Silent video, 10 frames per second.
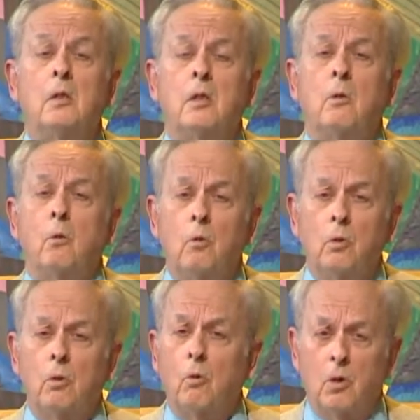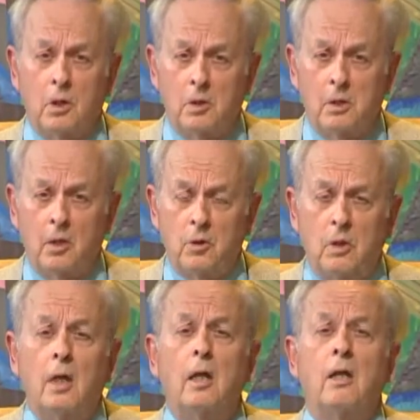is an older
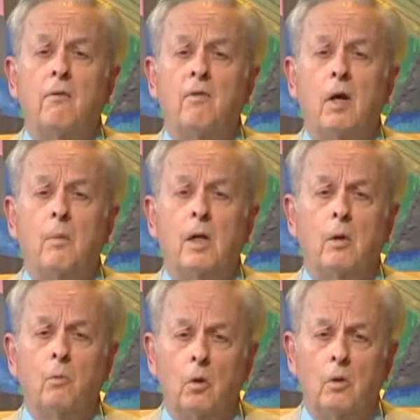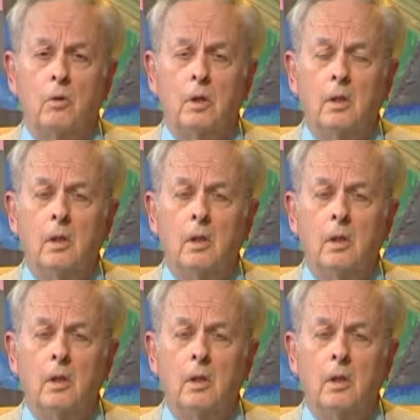organization in the environmental world.